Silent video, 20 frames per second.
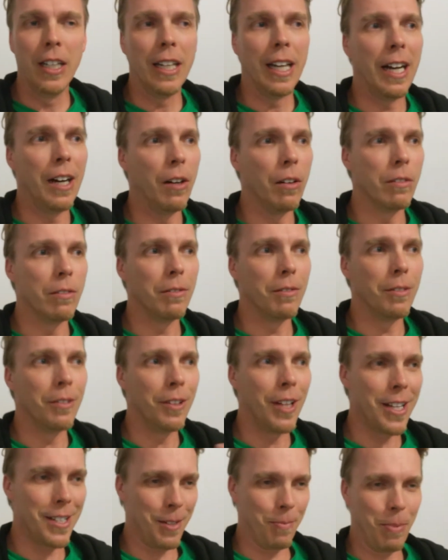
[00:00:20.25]
Now,
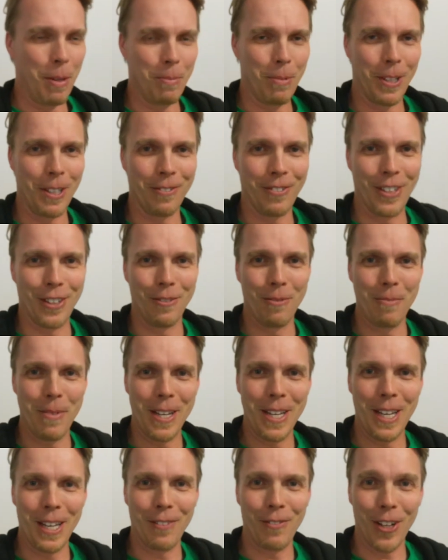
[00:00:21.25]
lots of people have given
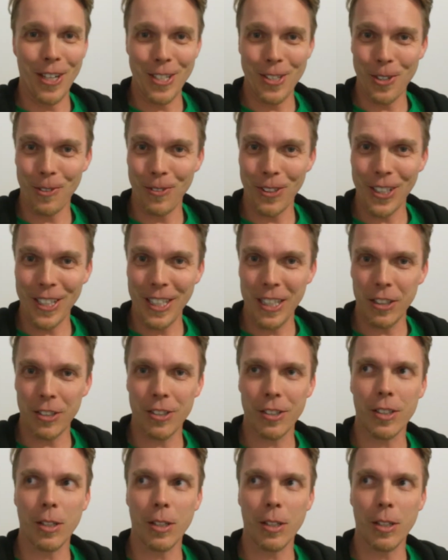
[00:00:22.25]
me advice over the years.